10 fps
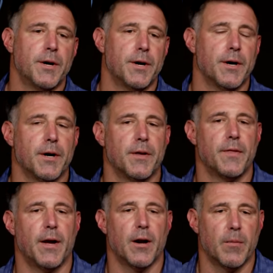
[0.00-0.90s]

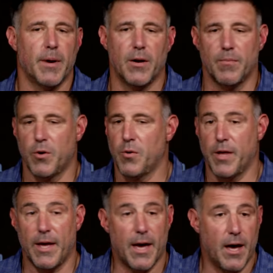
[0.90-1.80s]
there about who
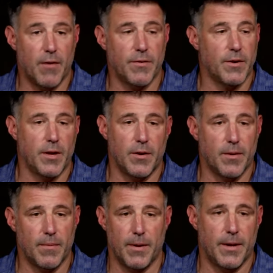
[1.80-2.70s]
they have
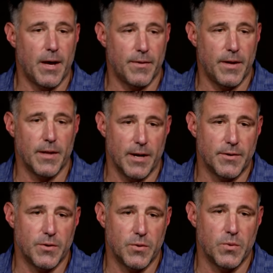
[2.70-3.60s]
and how they like
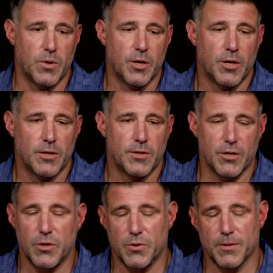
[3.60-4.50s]
to
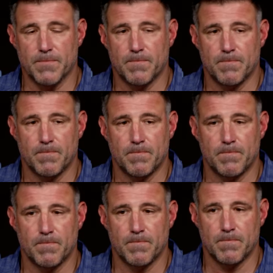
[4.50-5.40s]
use them. At the
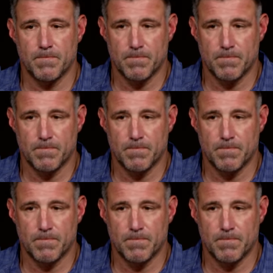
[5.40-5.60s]
same time, they